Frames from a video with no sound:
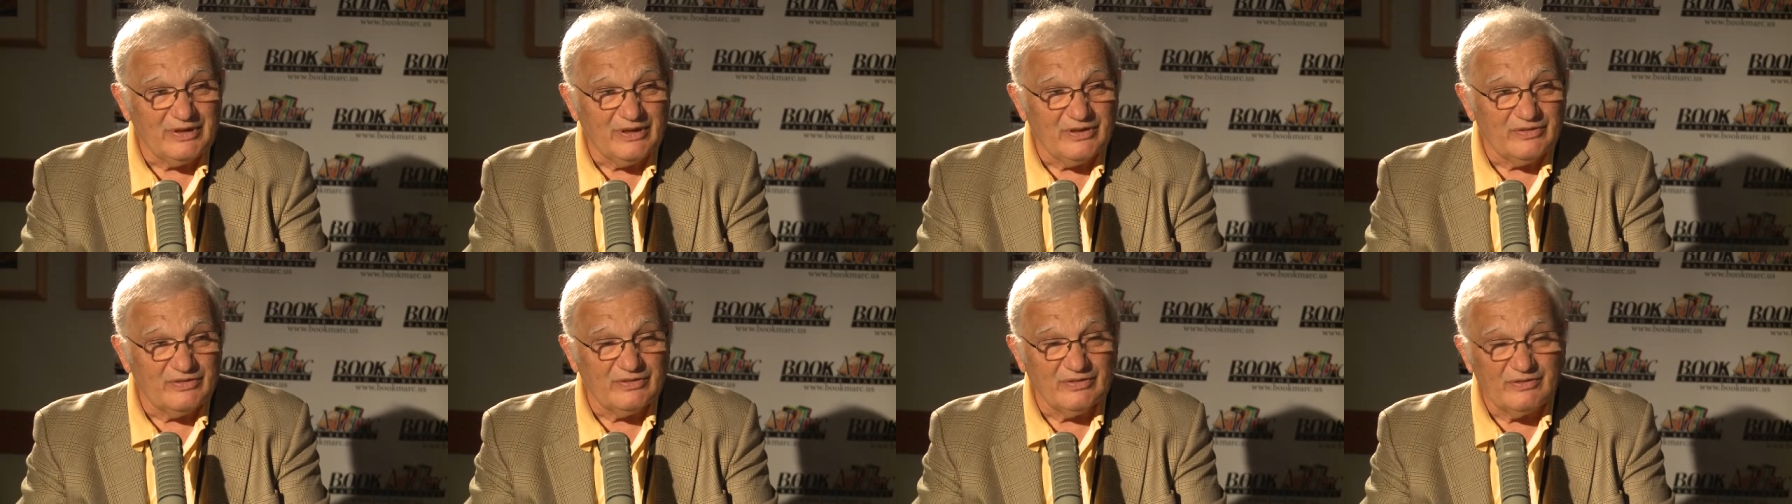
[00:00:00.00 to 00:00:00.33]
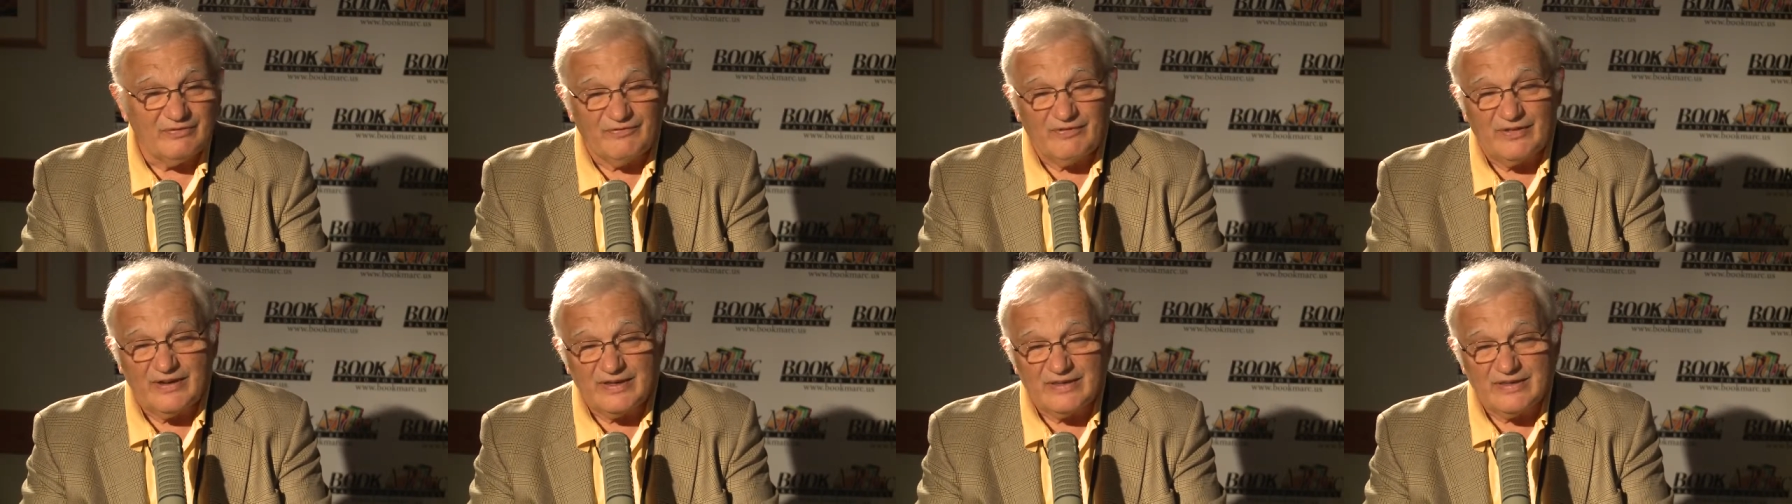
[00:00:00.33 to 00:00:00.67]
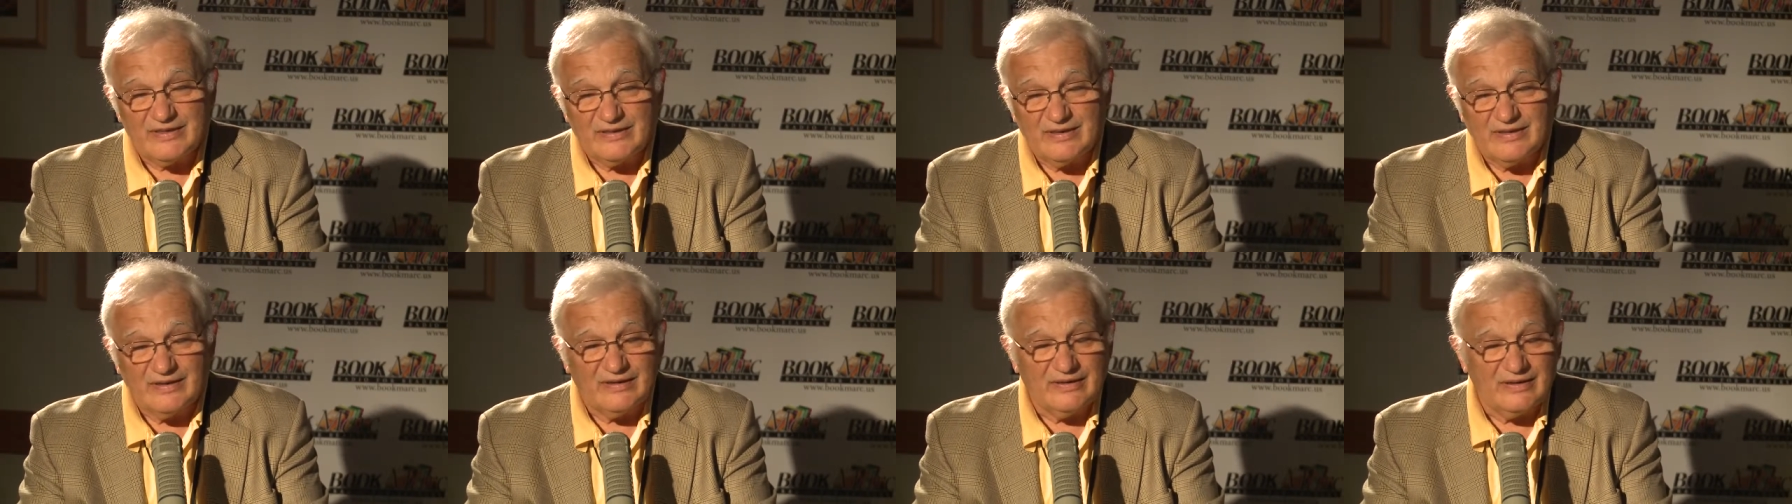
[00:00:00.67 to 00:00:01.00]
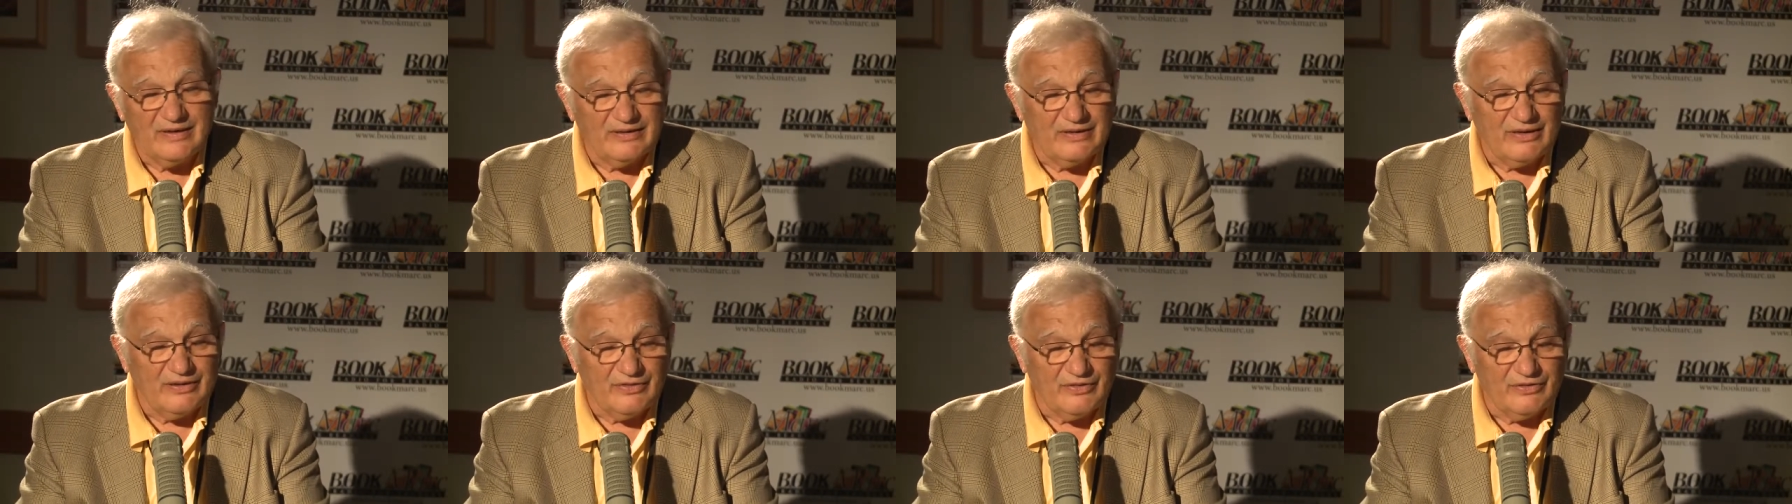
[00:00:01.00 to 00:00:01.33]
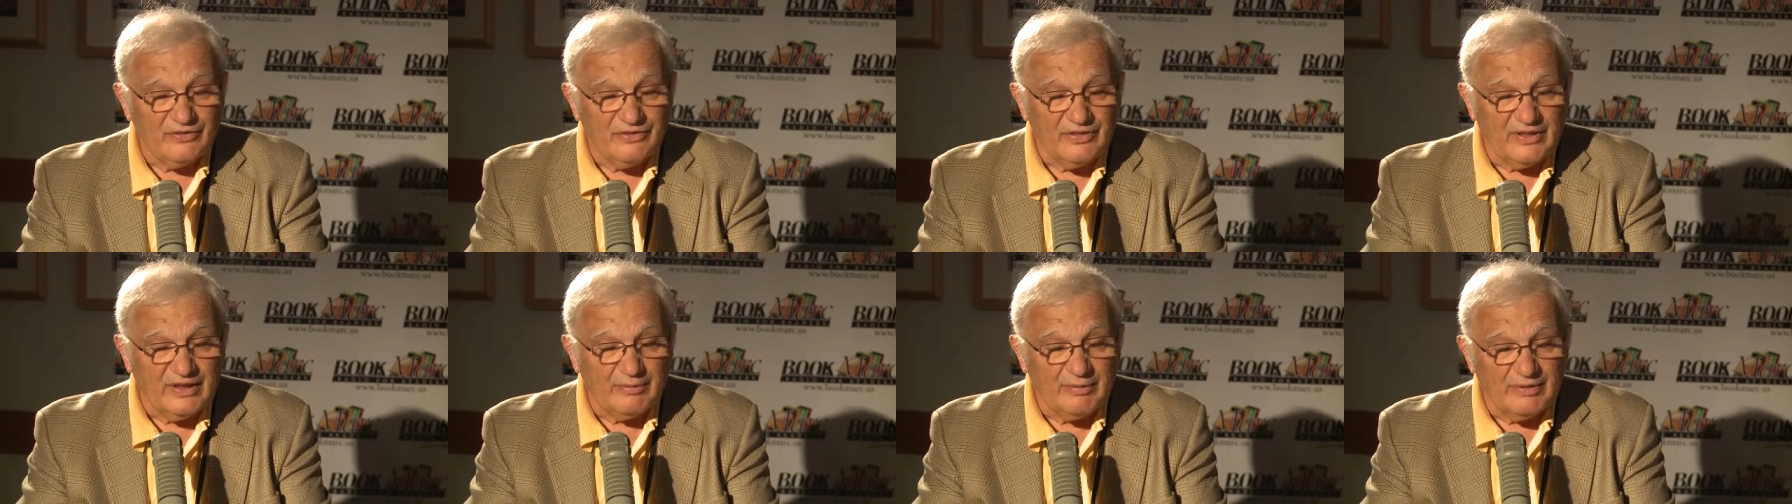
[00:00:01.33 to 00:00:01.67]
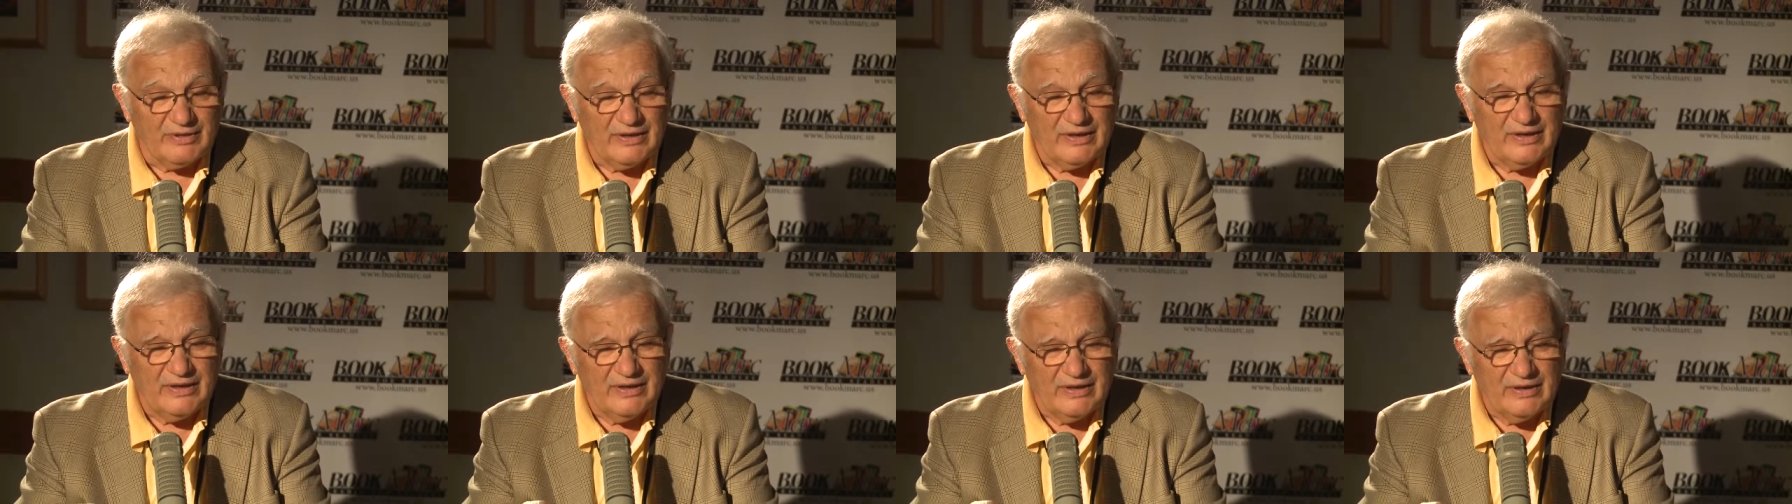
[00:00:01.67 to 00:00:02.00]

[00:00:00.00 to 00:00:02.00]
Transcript: else will find uh, another thing, but